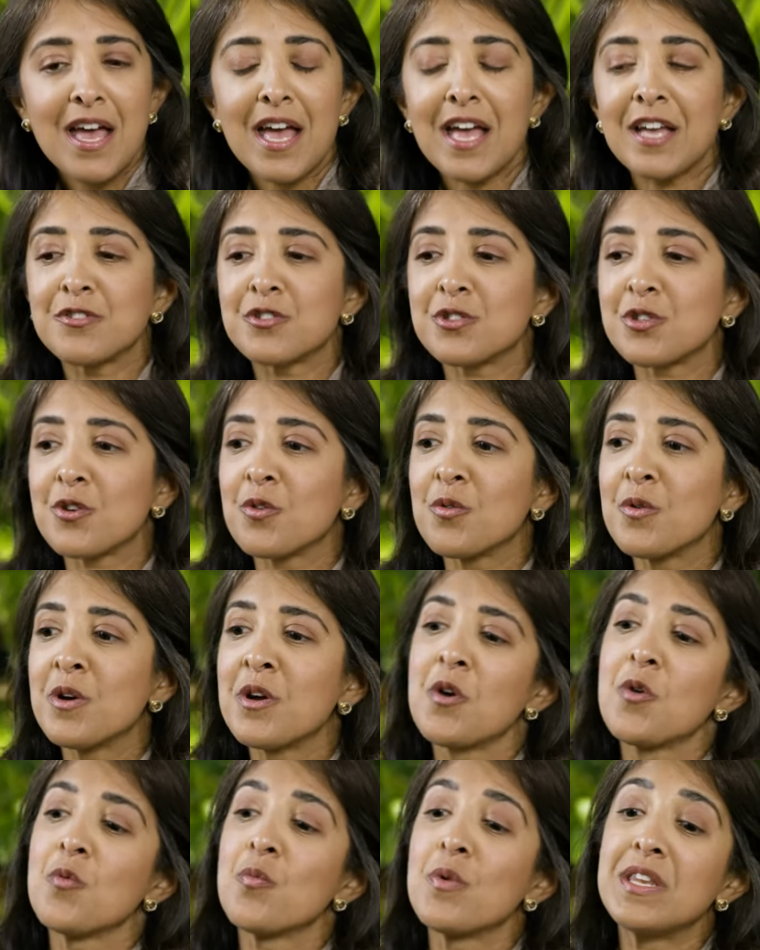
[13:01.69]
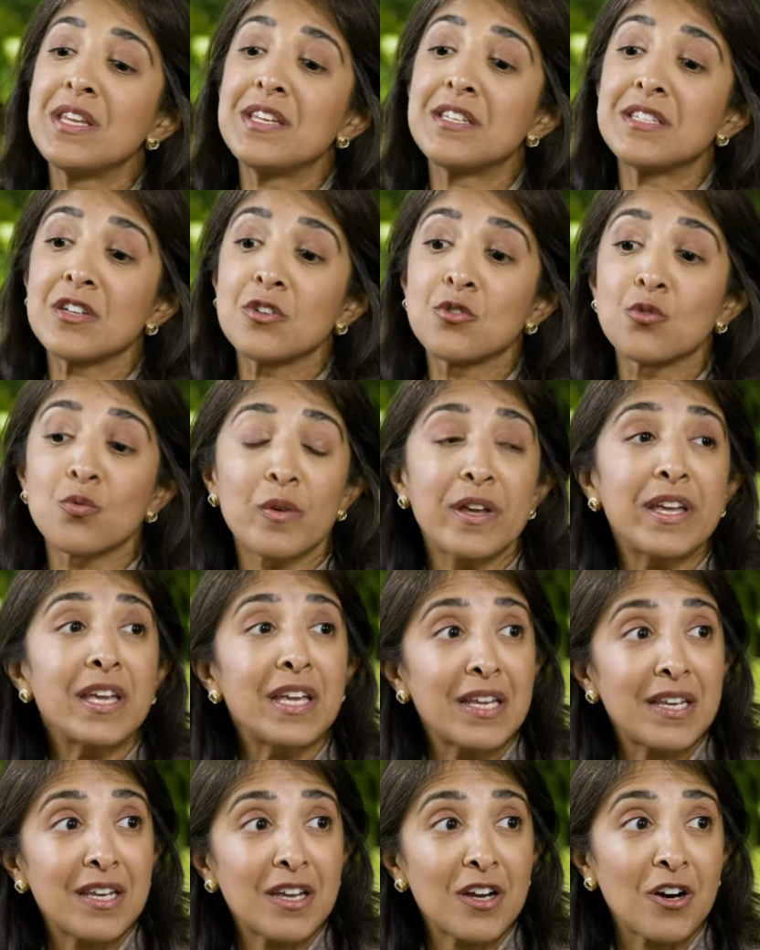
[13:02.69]
And so we need to
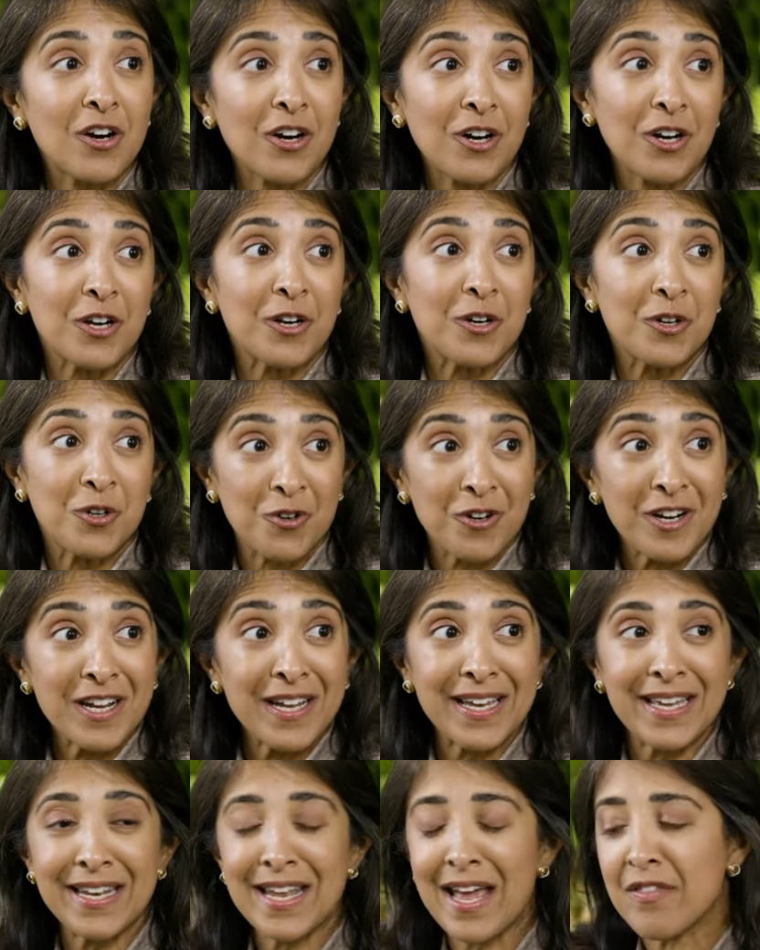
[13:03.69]
green our grid